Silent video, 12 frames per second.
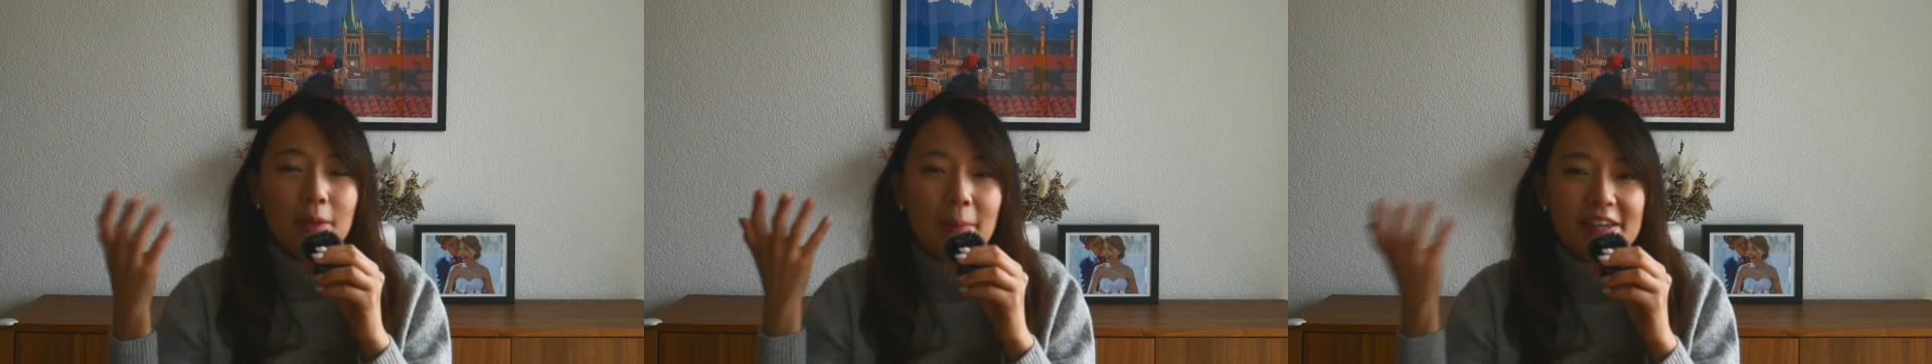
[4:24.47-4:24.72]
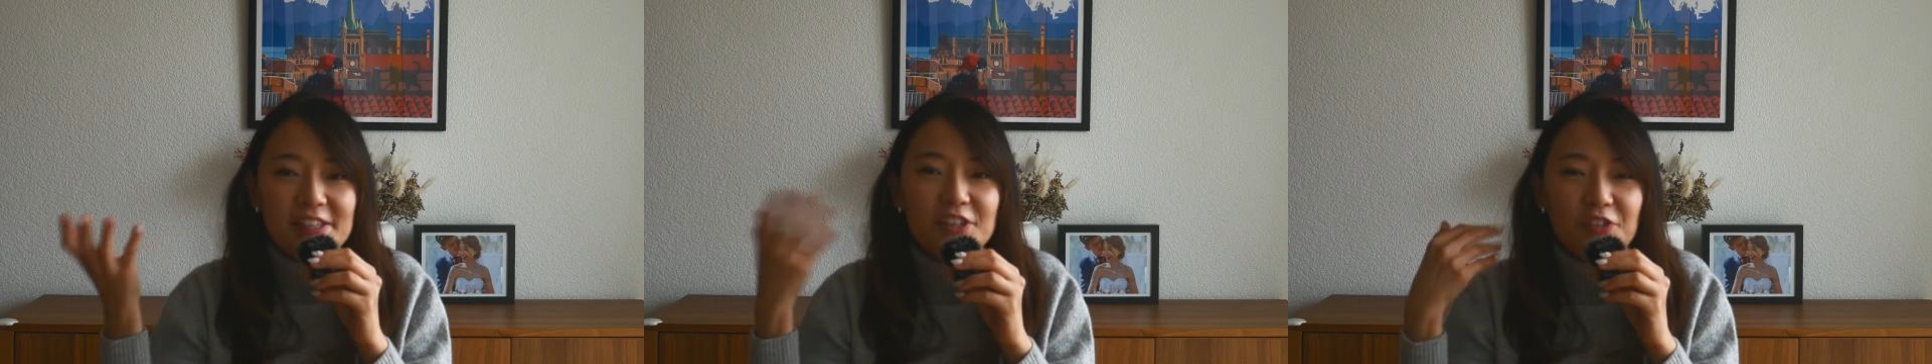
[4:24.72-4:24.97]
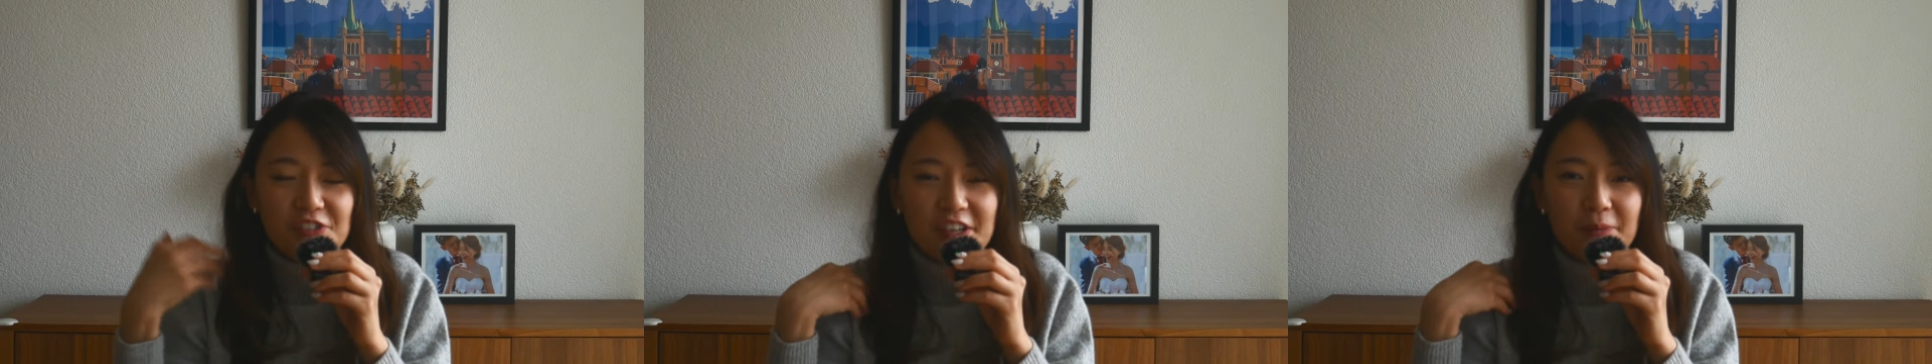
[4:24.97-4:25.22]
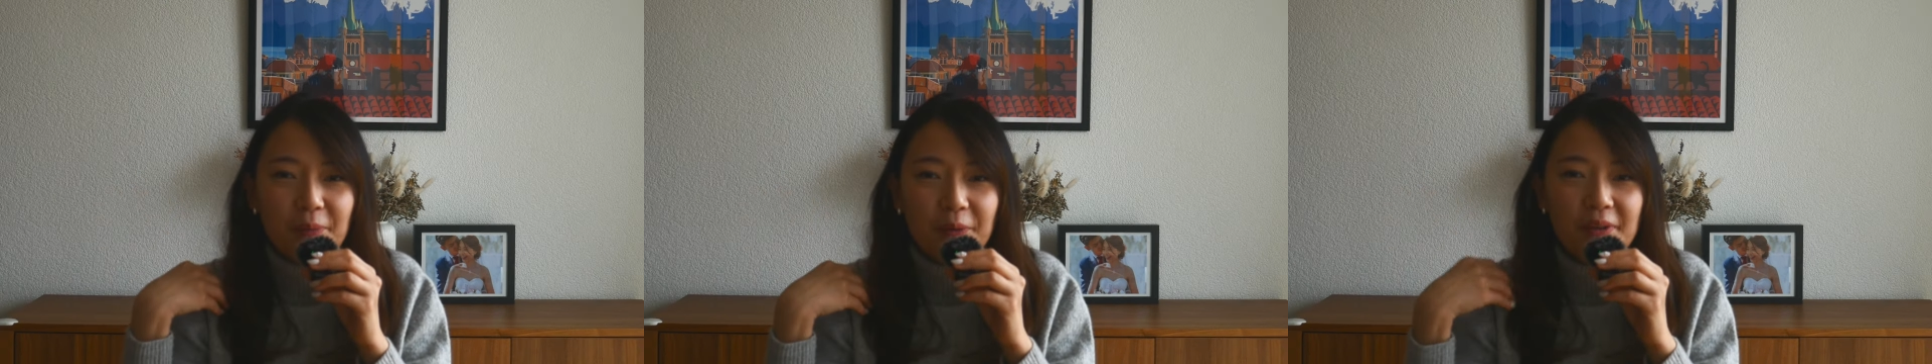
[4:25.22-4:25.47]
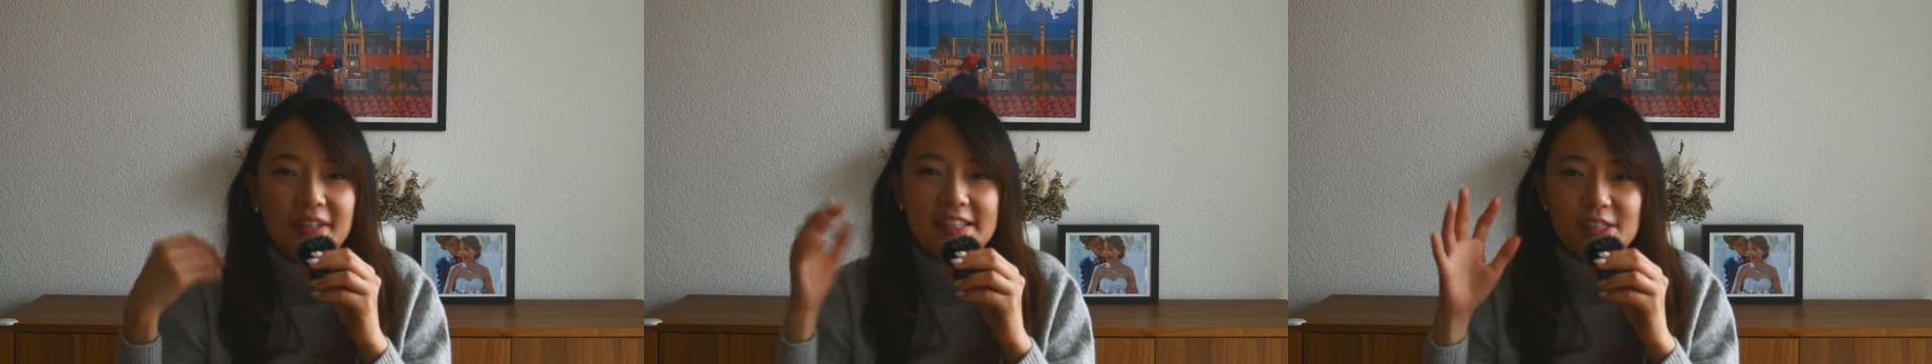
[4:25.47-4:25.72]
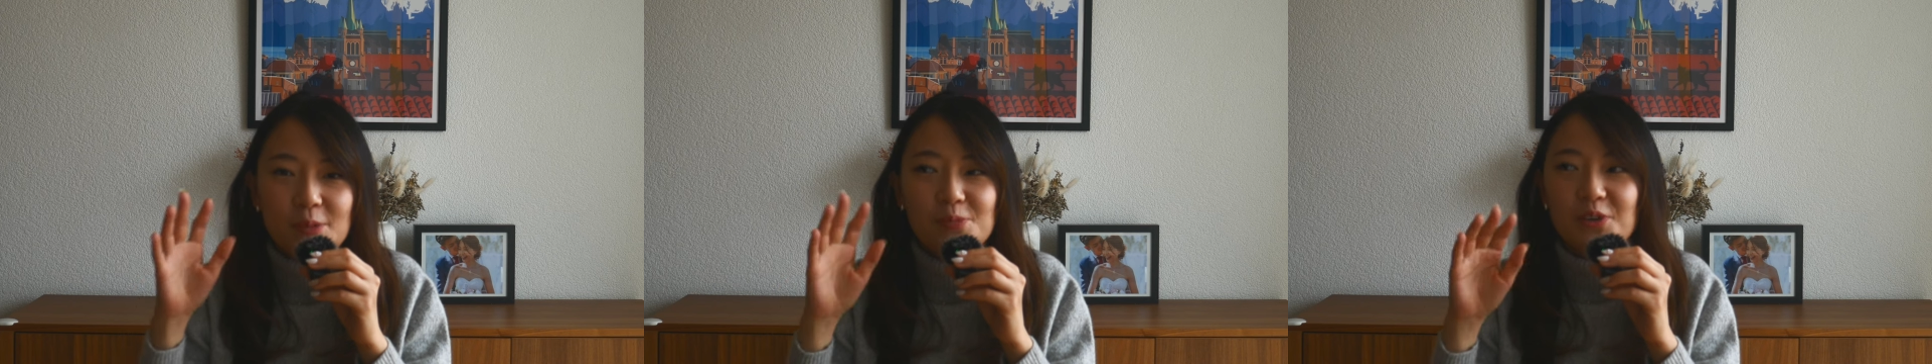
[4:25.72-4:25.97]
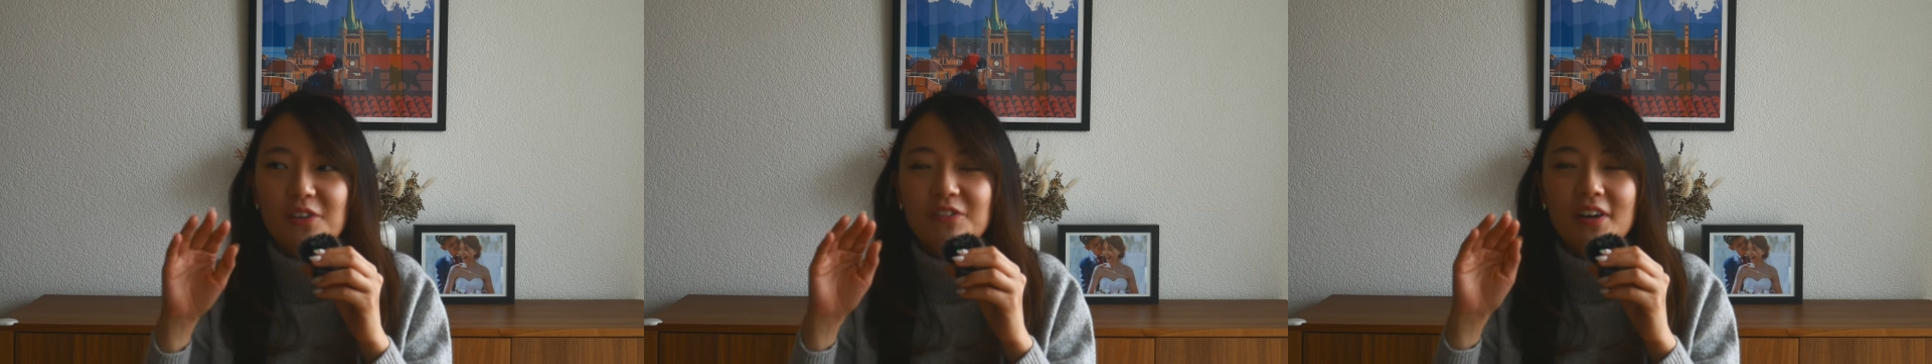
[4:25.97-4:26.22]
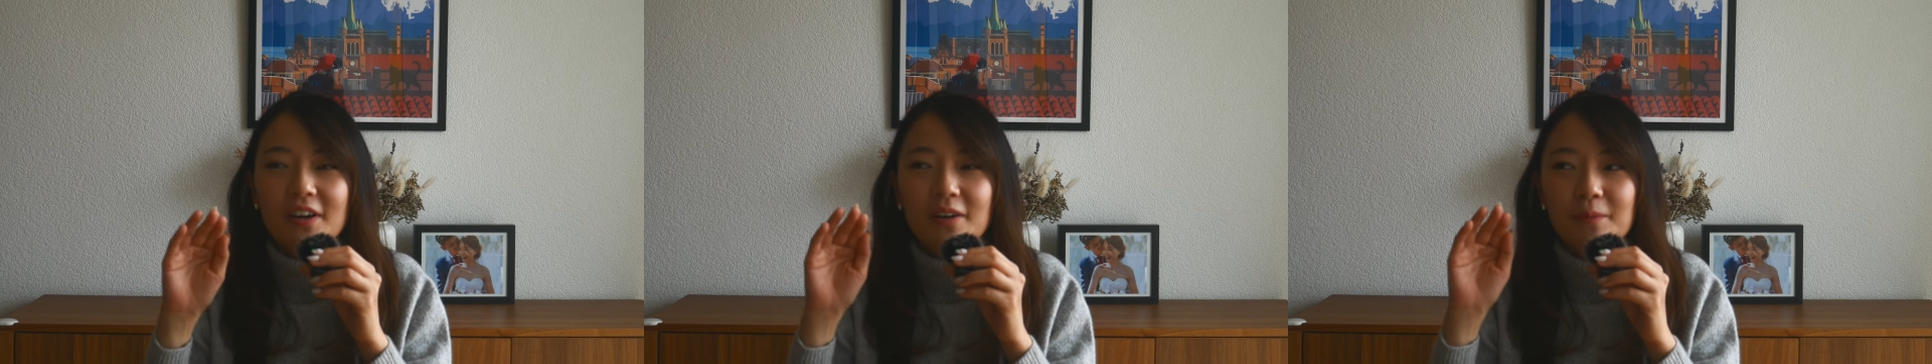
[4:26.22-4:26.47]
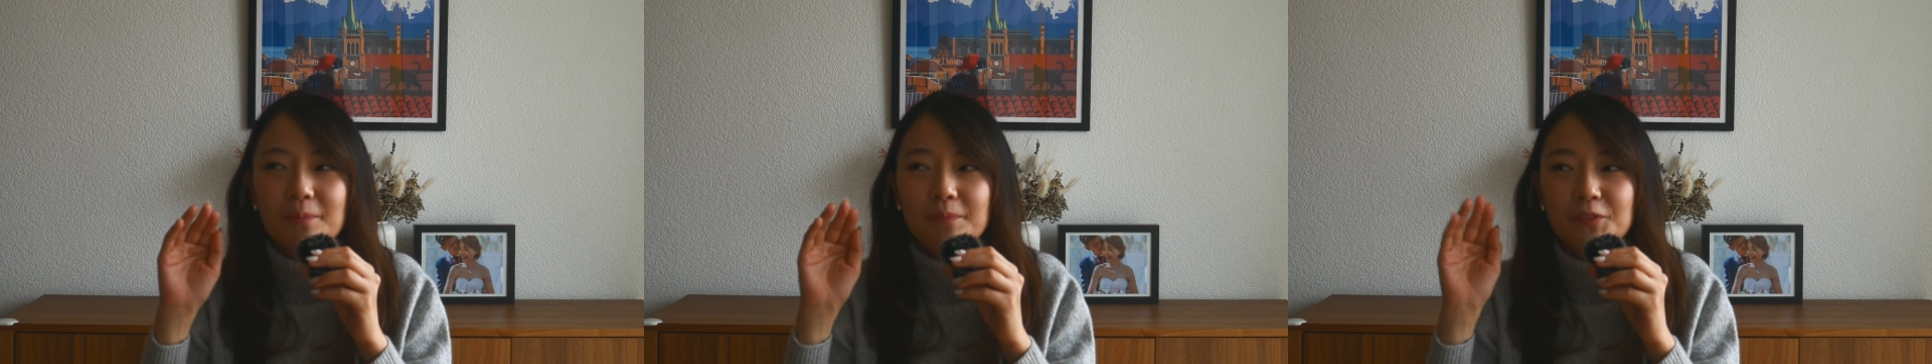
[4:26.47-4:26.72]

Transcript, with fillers: Best things of Singaporean in terms of uh,